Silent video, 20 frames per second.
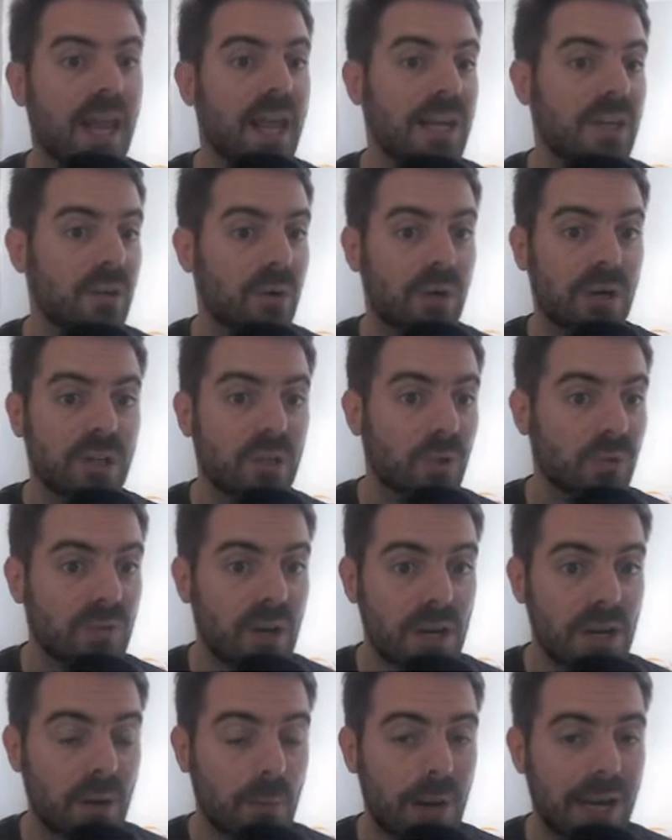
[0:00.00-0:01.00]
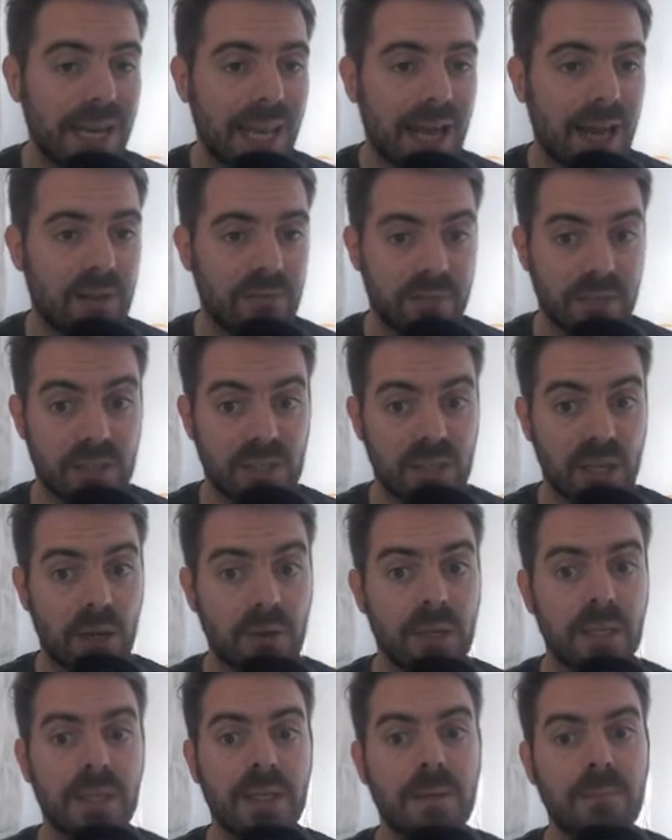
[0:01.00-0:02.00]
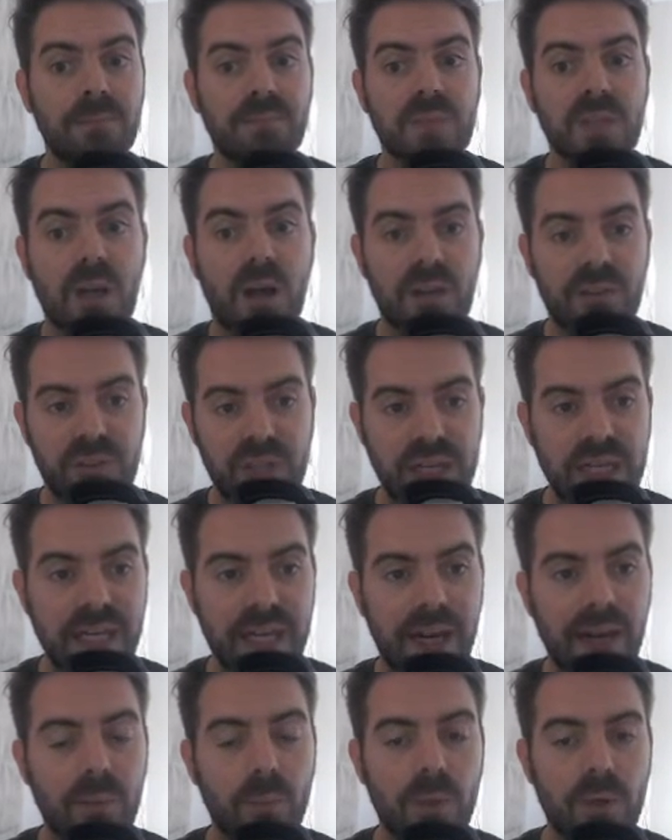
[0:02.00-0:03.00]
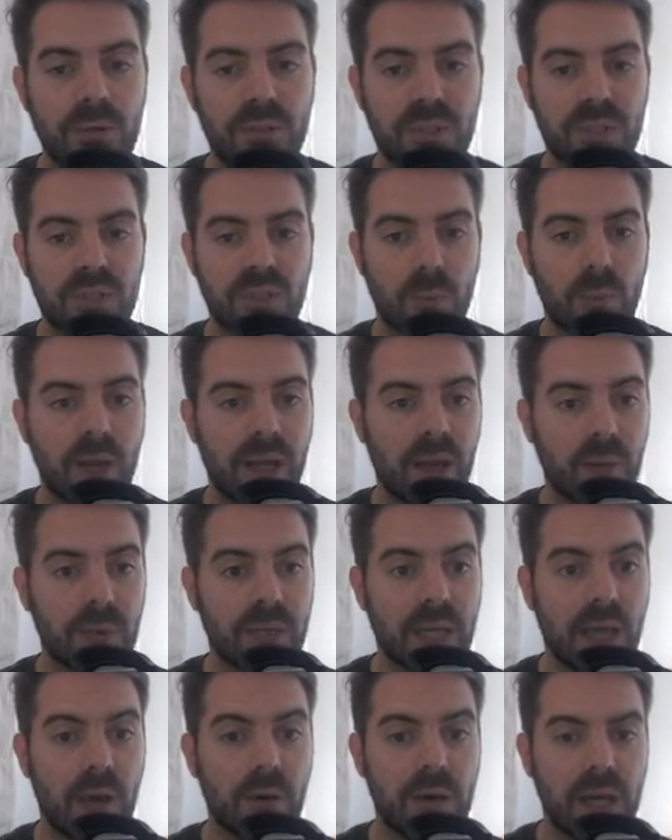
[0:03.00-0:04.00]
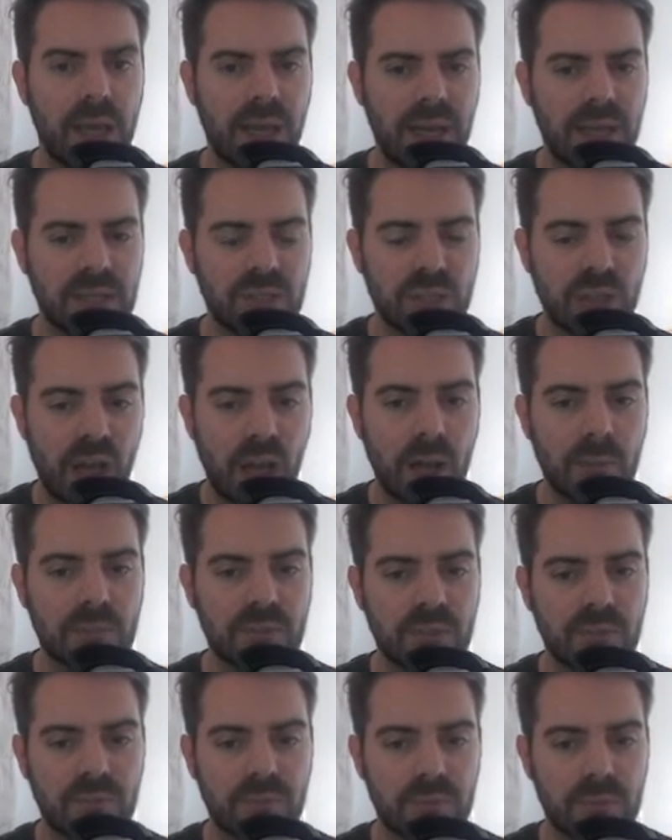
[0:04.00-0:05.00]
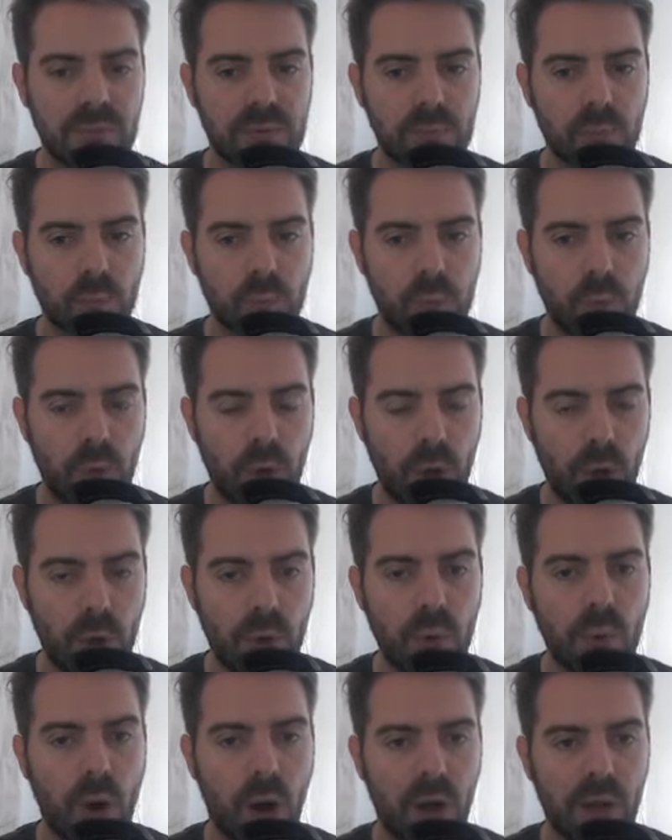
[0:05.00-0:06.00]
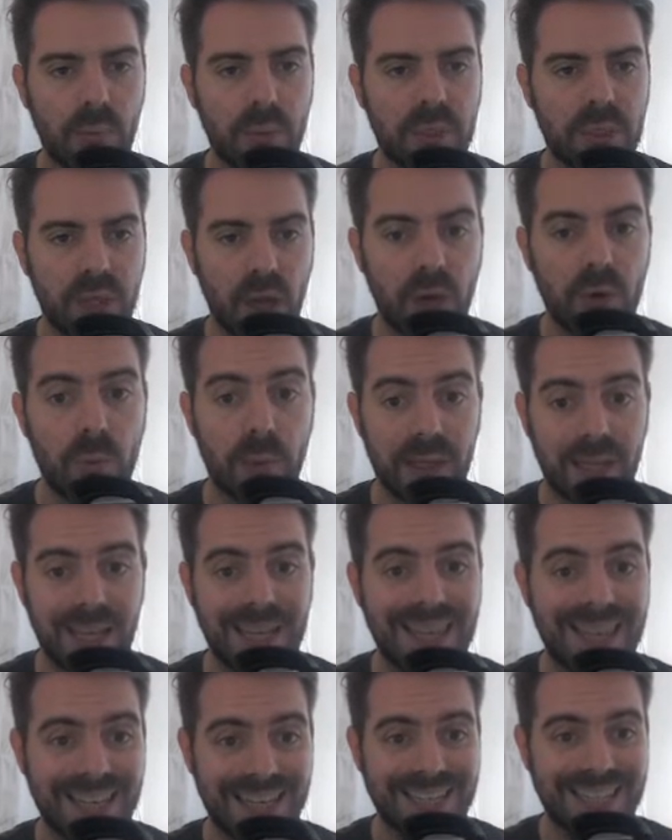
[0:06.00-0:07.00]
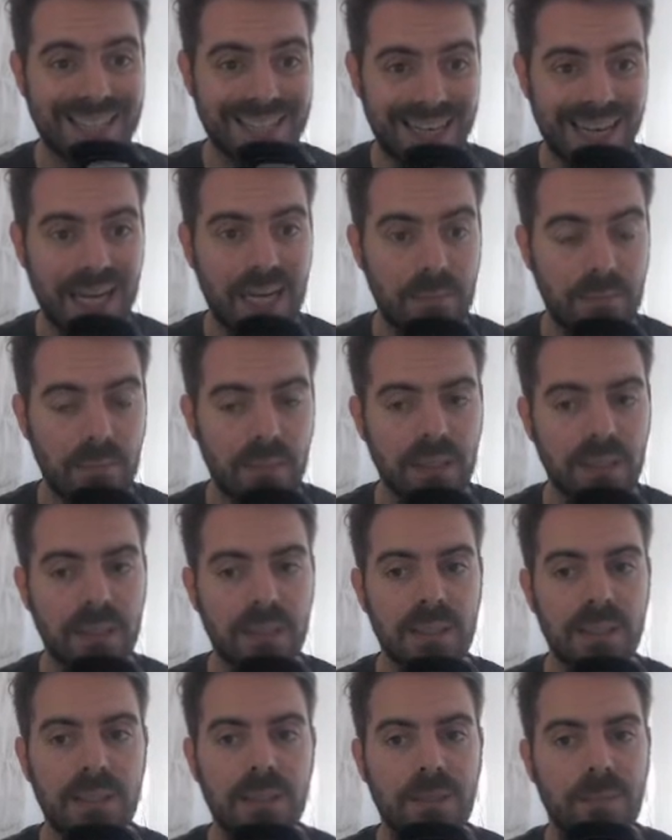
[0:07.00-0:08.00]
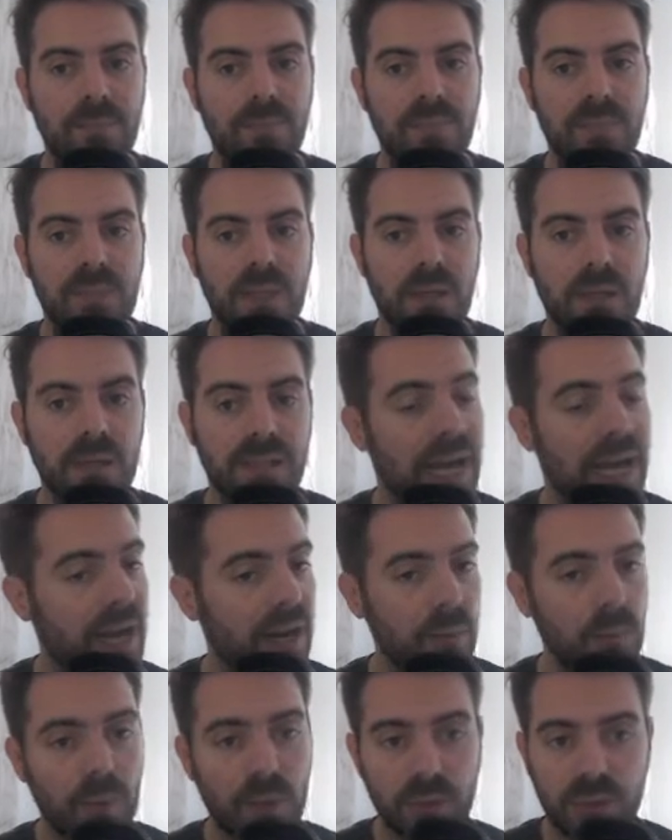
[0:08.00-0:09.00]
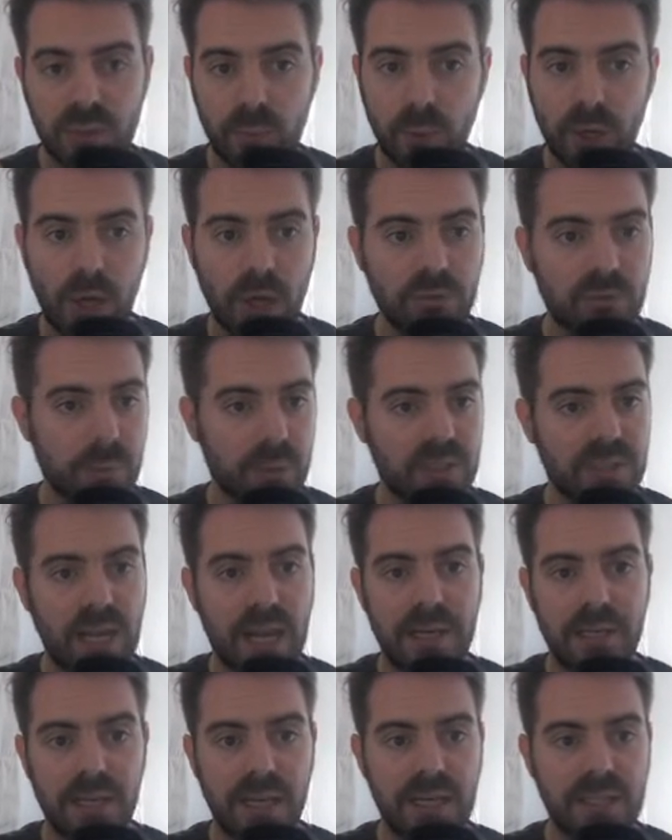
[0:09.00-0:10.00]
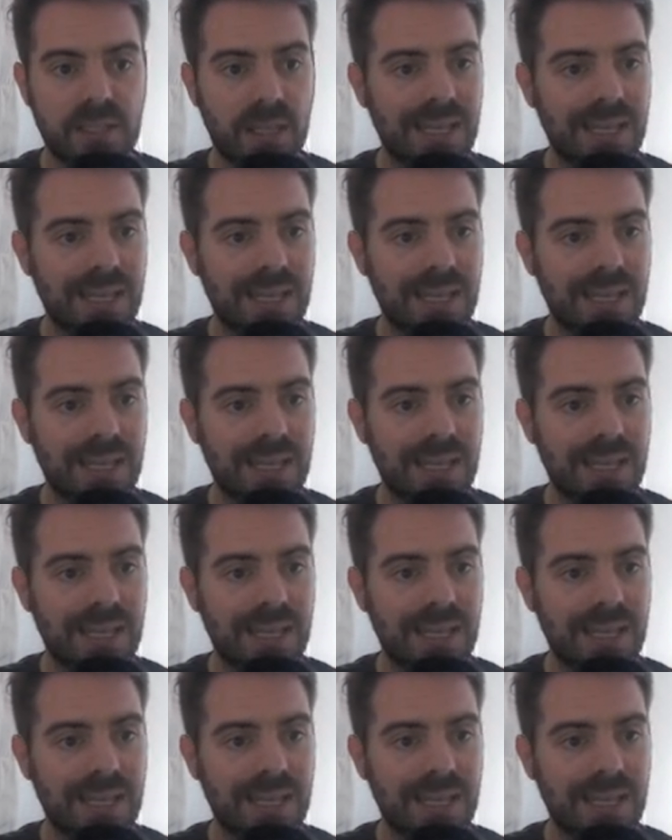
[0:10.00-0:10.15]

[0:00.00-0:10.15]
and you're running away laughing. So I think Callum Wilson is the way I would go. In terms of who I would go with in this team, Callum Wilson 100%. He's a